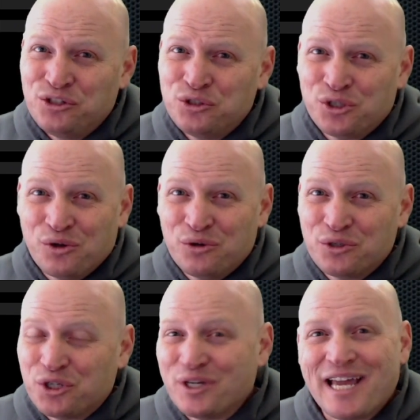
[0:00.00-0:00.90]
use your
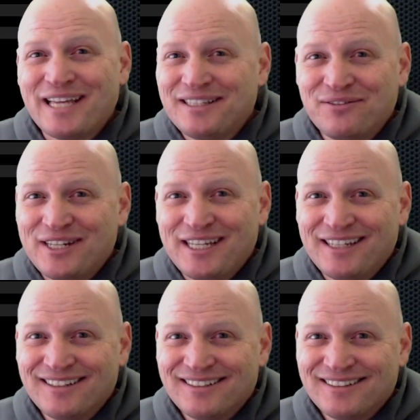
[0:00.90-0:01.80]
own
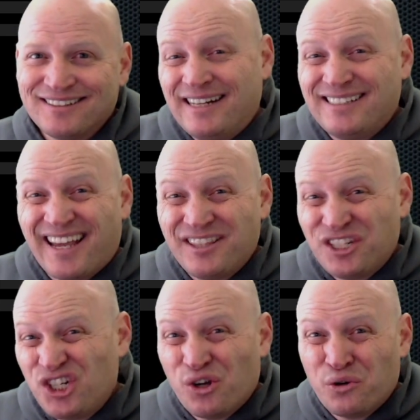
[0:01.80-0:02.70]
creativity, and
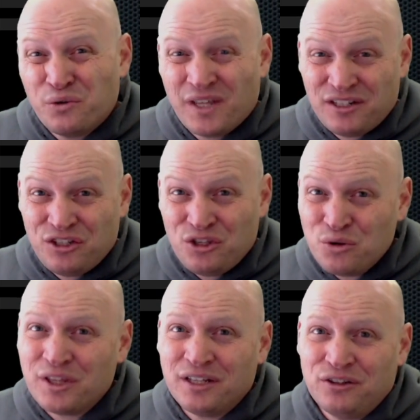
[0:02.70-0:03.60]
design the show that
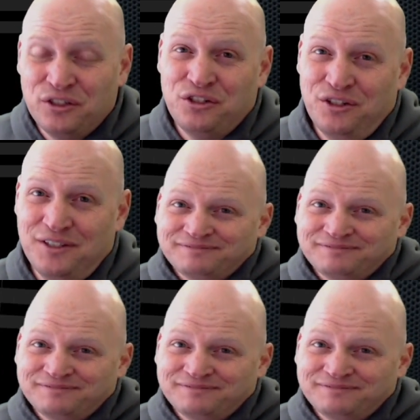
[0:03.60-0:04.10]
you think looks